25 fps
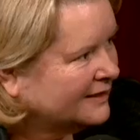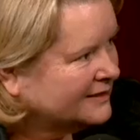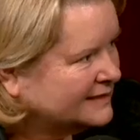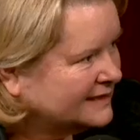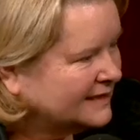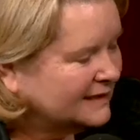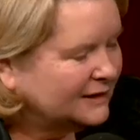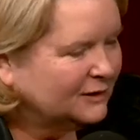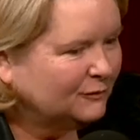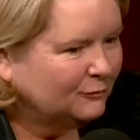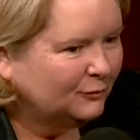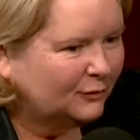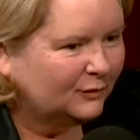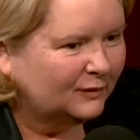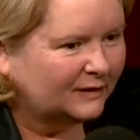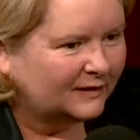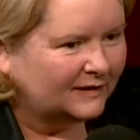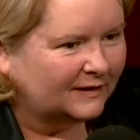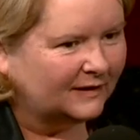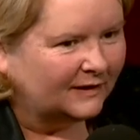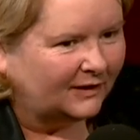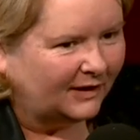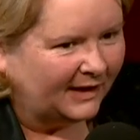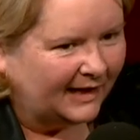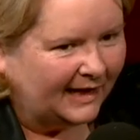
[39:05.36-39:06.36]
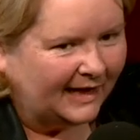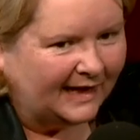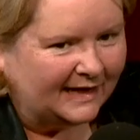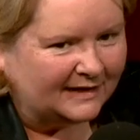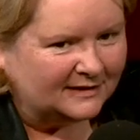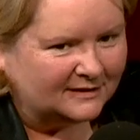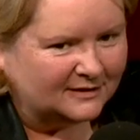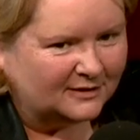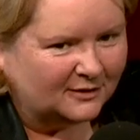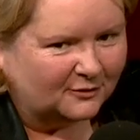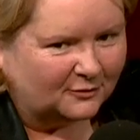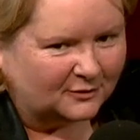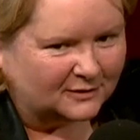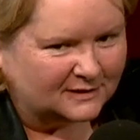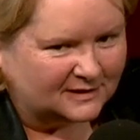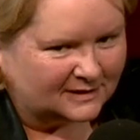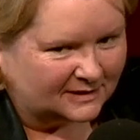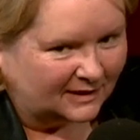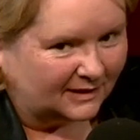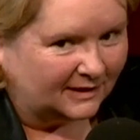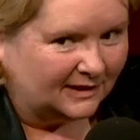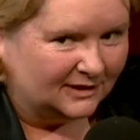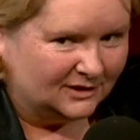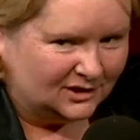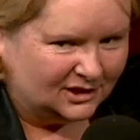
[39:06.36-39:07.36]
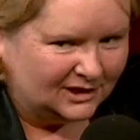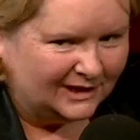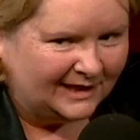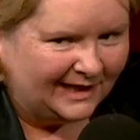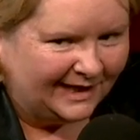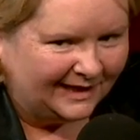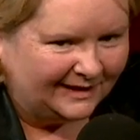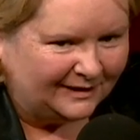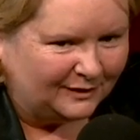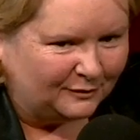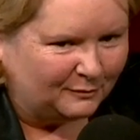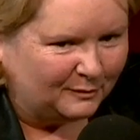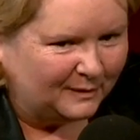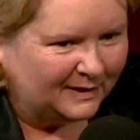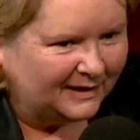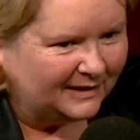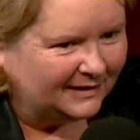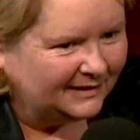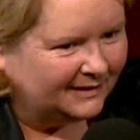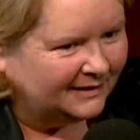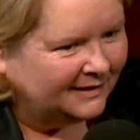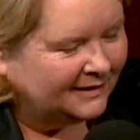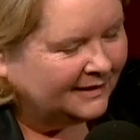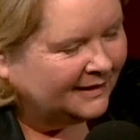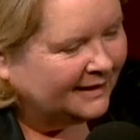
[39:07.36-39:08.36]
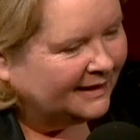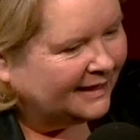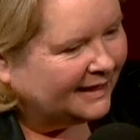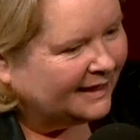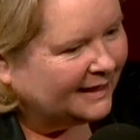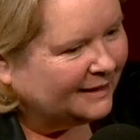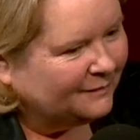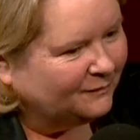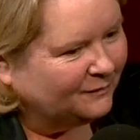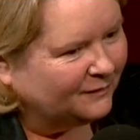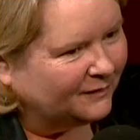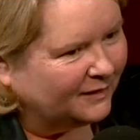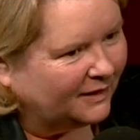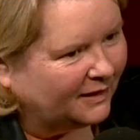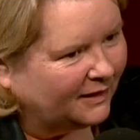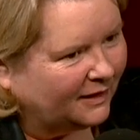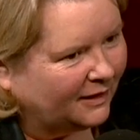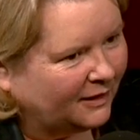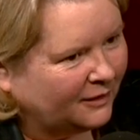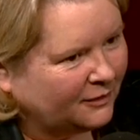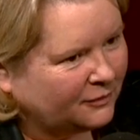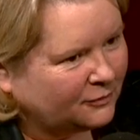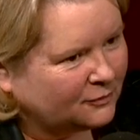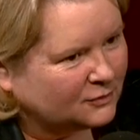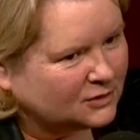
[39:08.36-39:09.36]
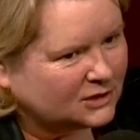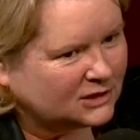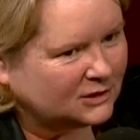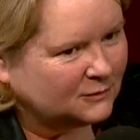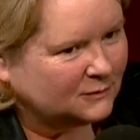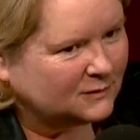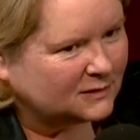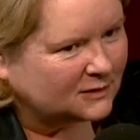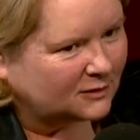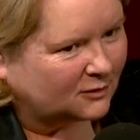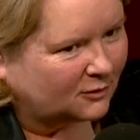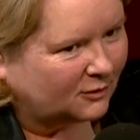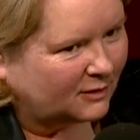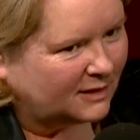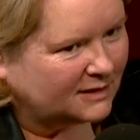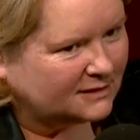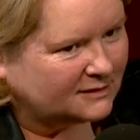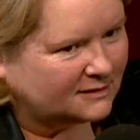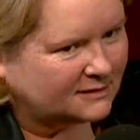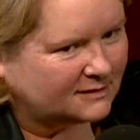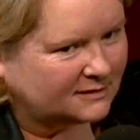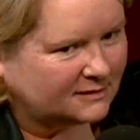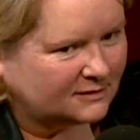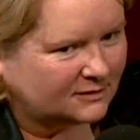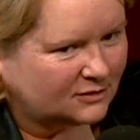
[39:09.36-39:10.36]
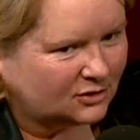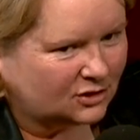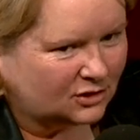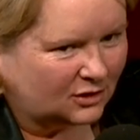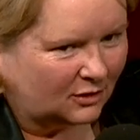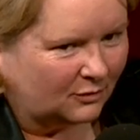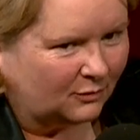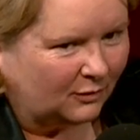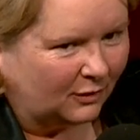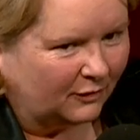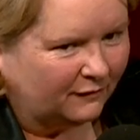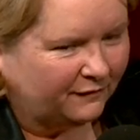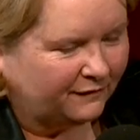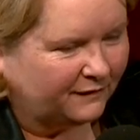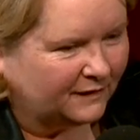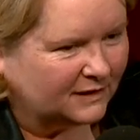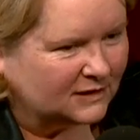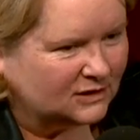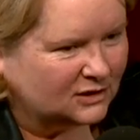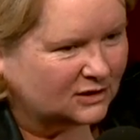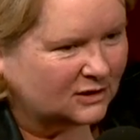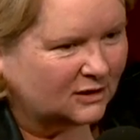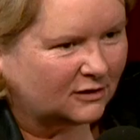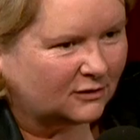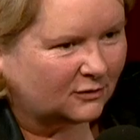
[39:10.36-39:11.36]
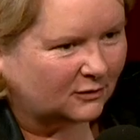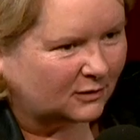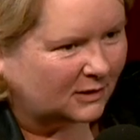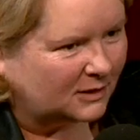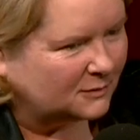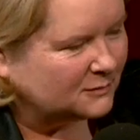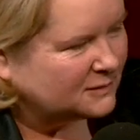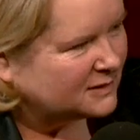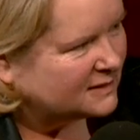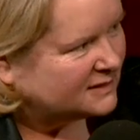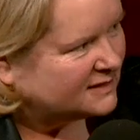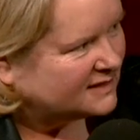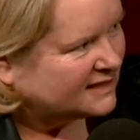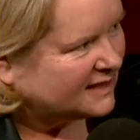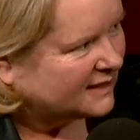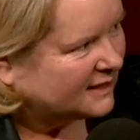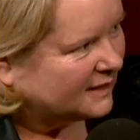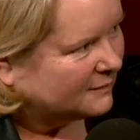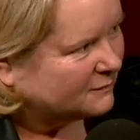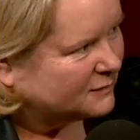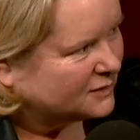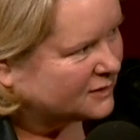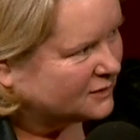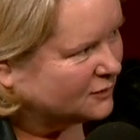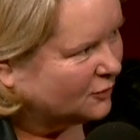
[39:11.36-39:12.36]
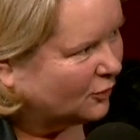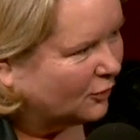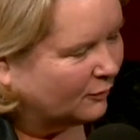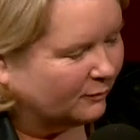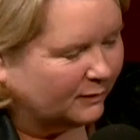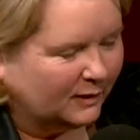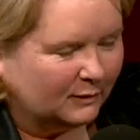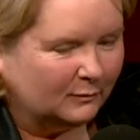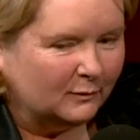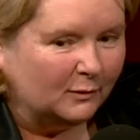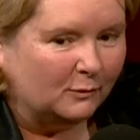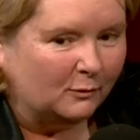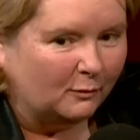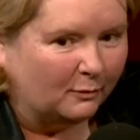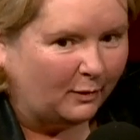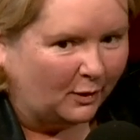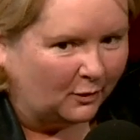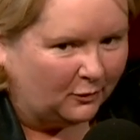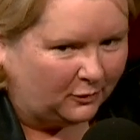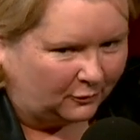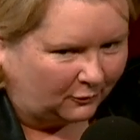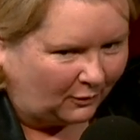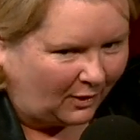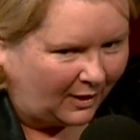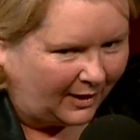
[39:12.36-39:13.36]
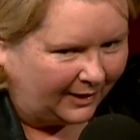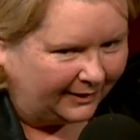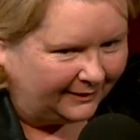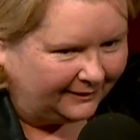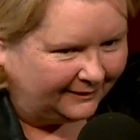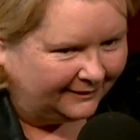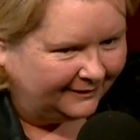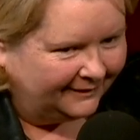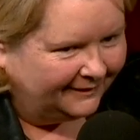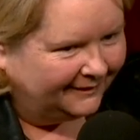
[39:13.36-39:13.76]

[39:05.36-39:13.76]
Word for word: I said in the book that I hated her on sight, and she hated me. Um, I thought she was a crass show off, and she thought I was a stuck up snob, and we were both right.